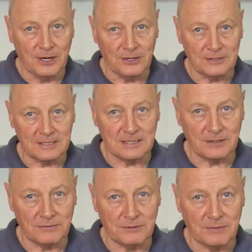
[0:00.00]
on this
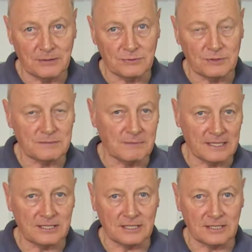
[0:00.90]
little remote, which
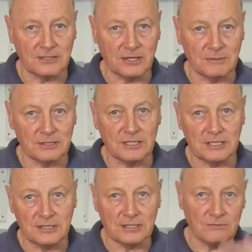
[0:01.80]
makes things so much
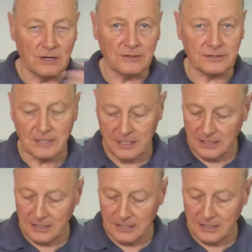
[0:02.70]
easier rather than